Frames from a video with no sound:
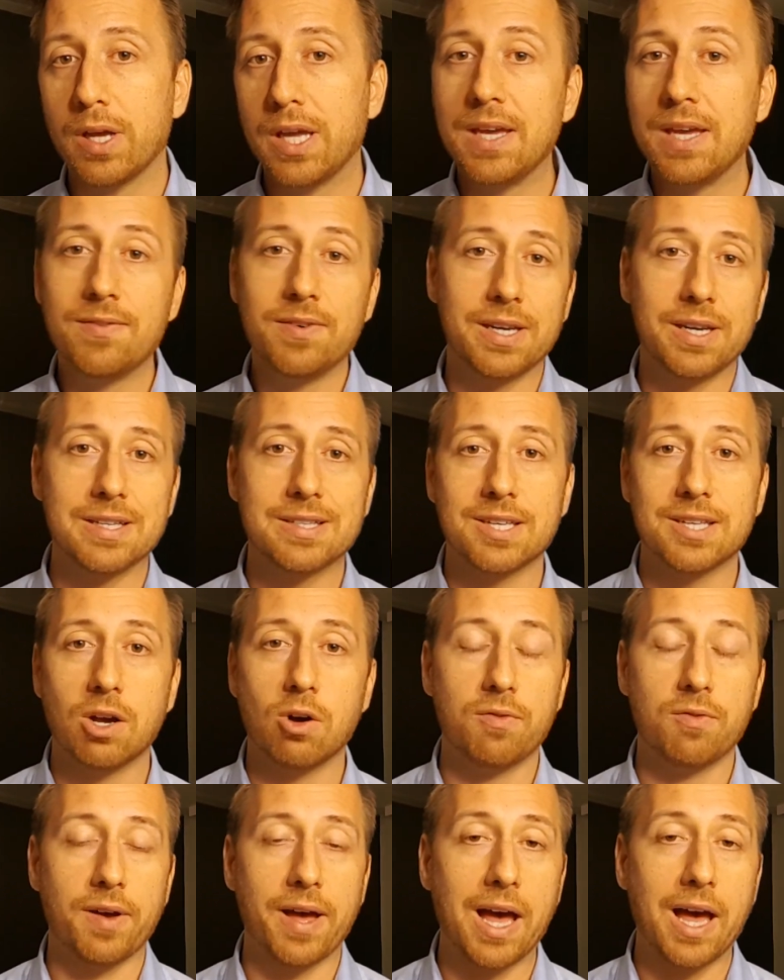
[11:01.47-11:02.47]
even
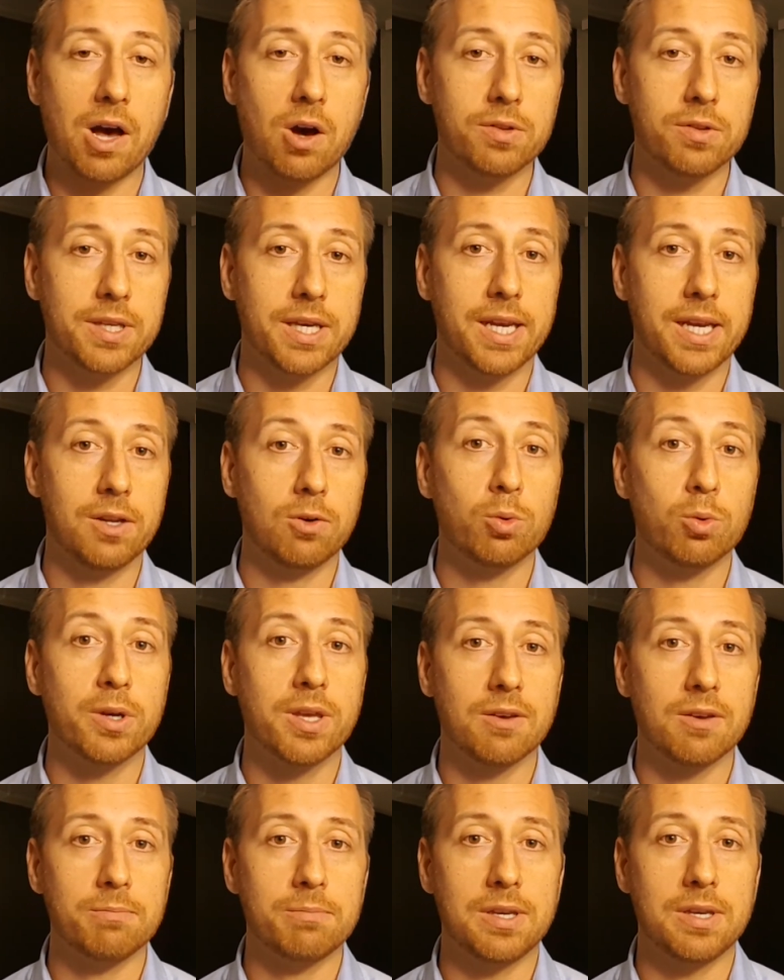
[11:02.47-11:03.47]
itself out and it will
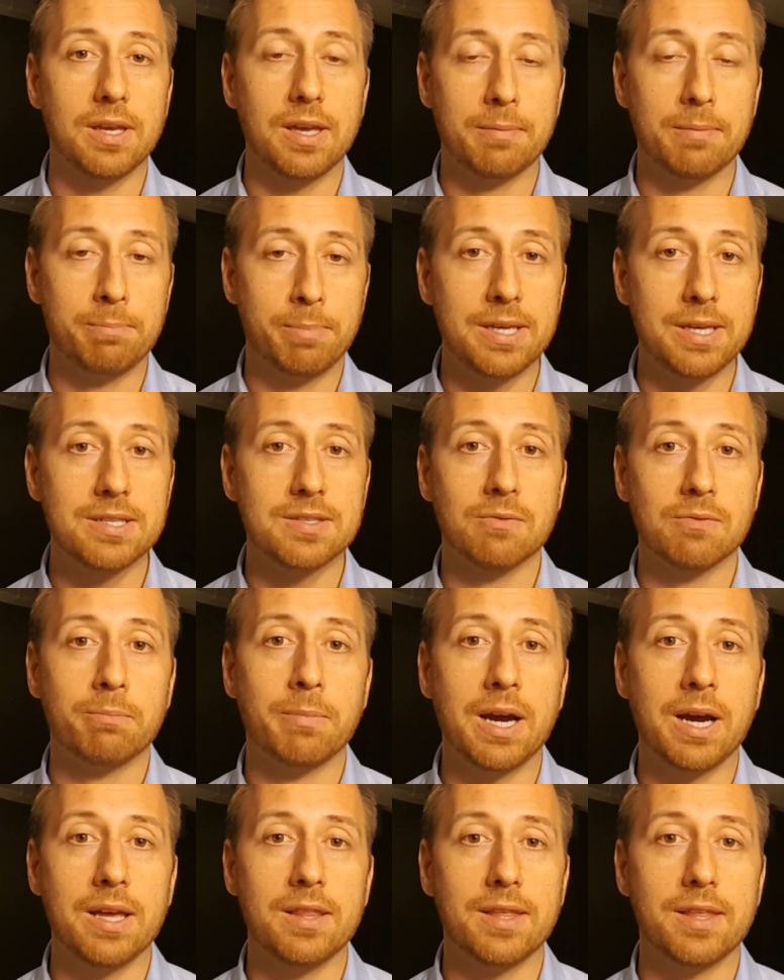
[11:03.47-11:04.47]
give me a peace of
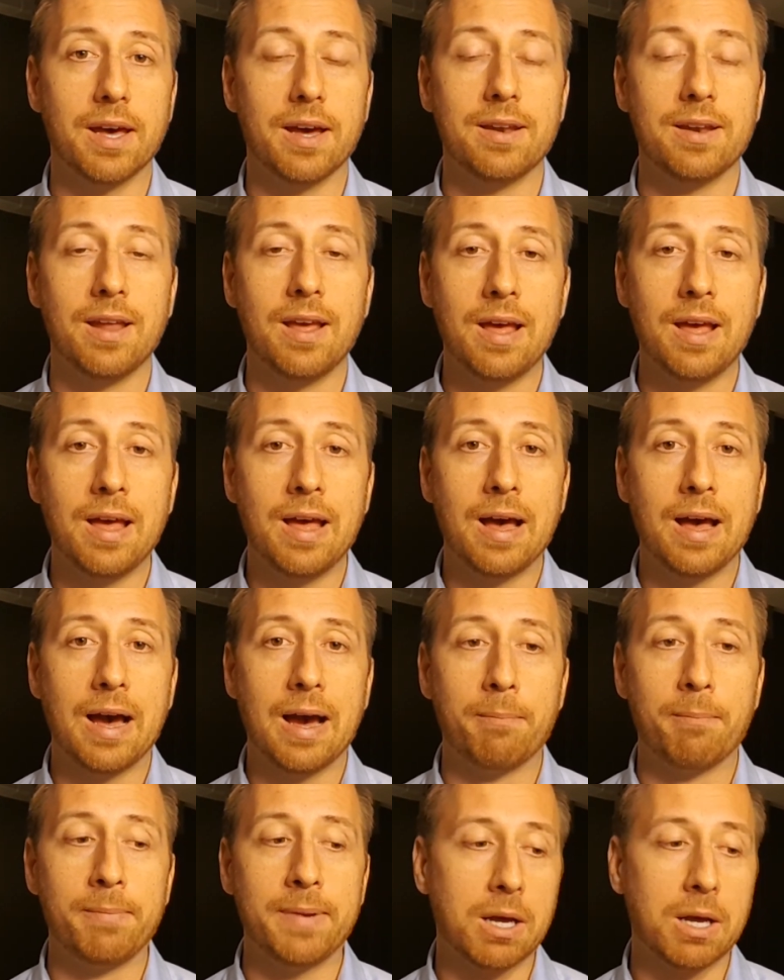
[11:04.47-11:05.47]
mind that
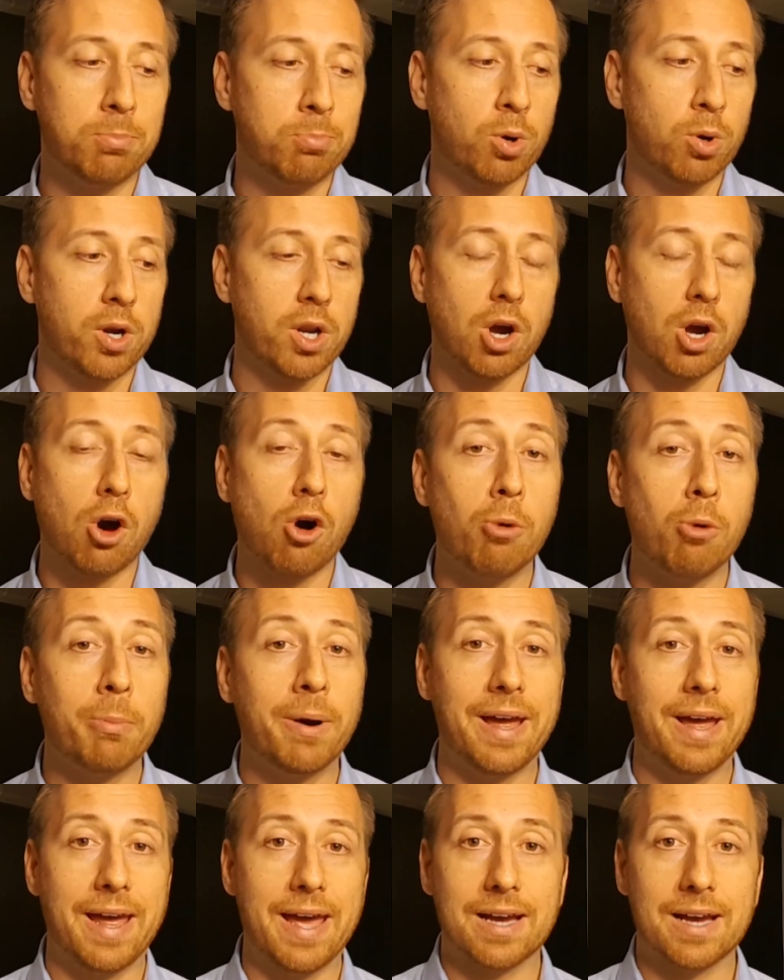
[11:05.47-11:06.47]
I'm not putting all
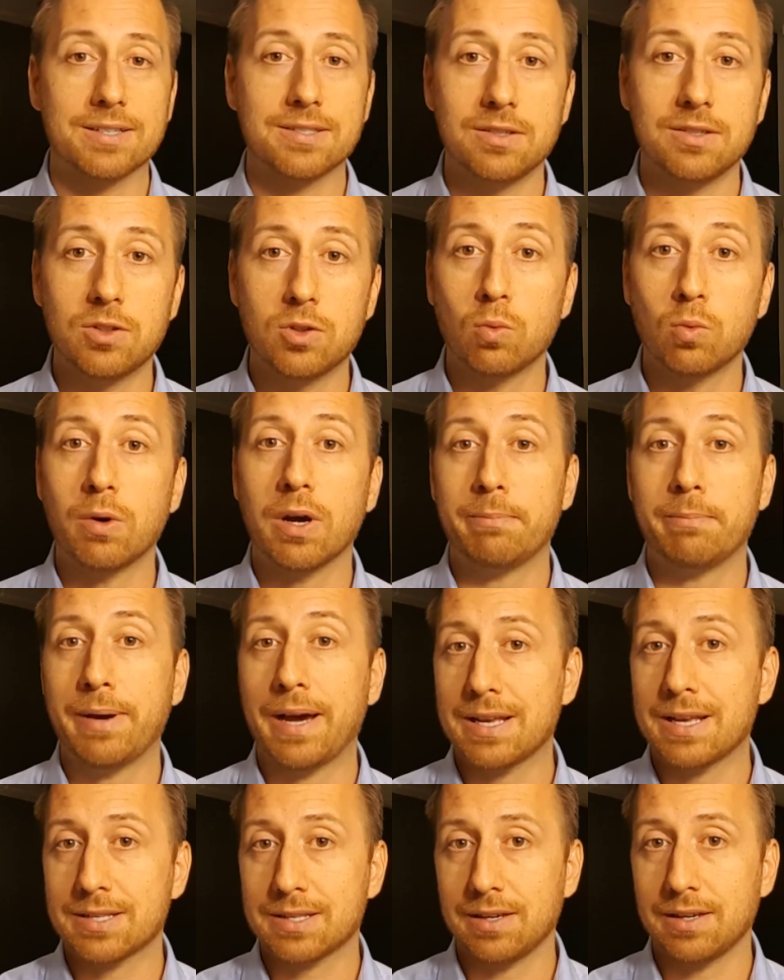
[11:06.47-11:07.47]
my eggs into one
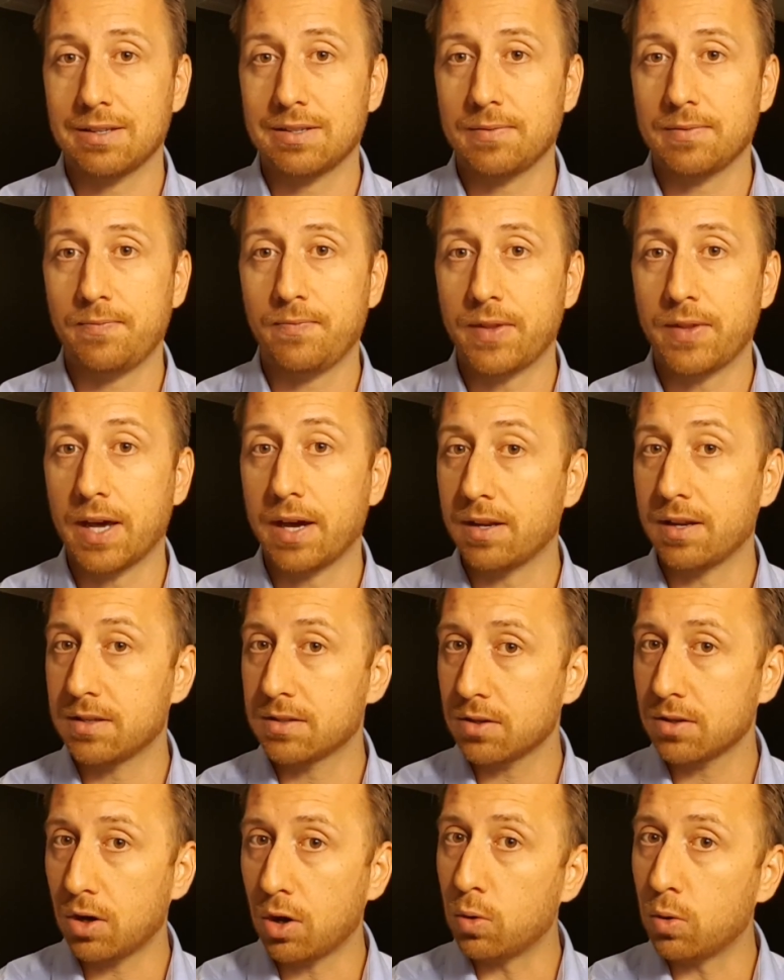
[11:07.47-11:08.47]
basket. That
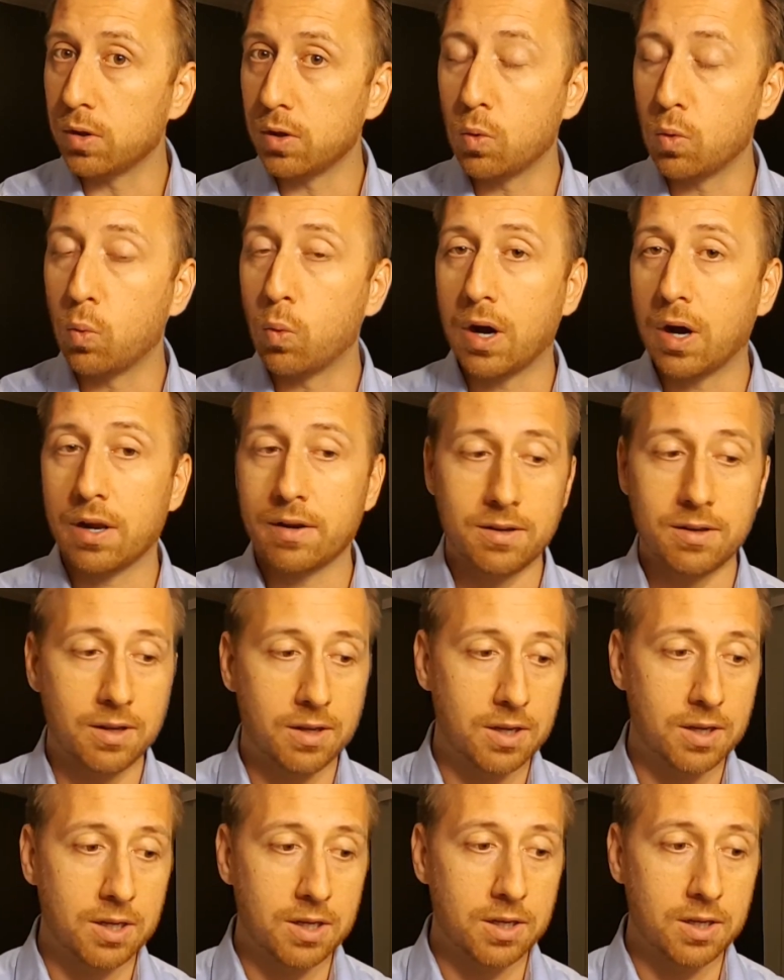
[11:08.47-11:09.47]
is only one
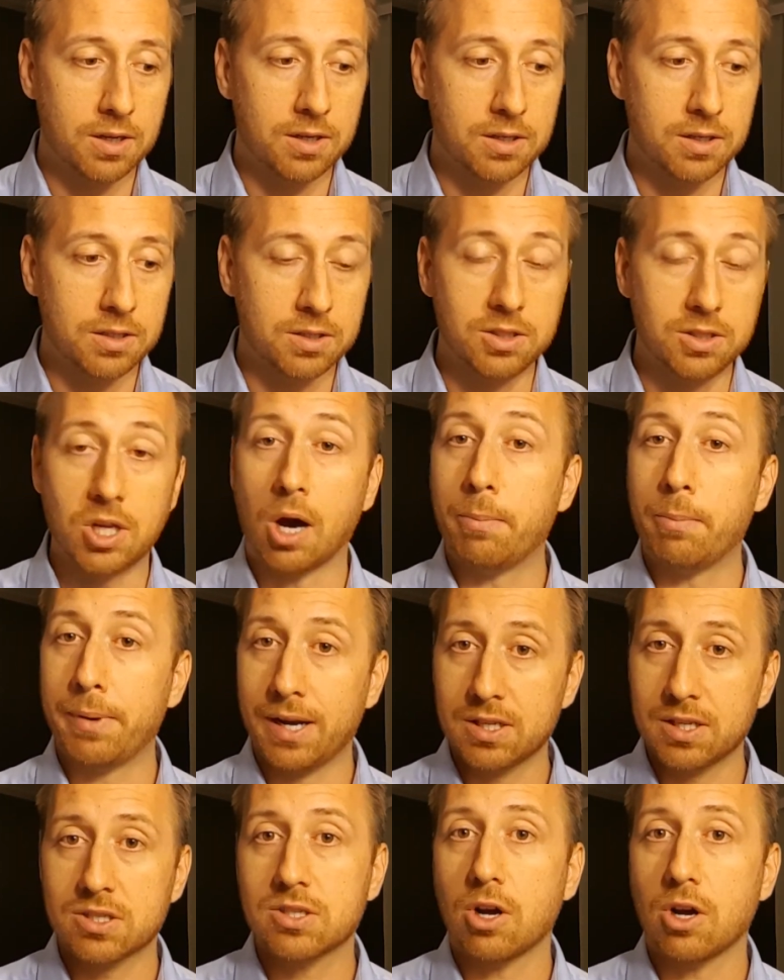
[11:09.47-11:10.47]

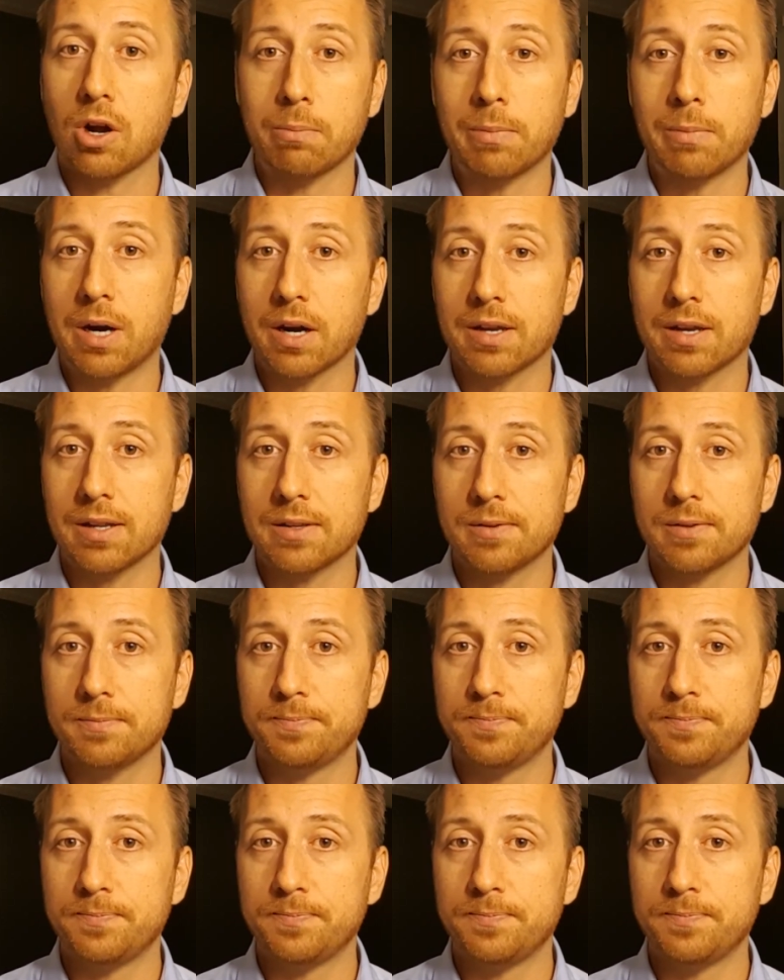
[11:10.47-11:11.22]
dominant stock market.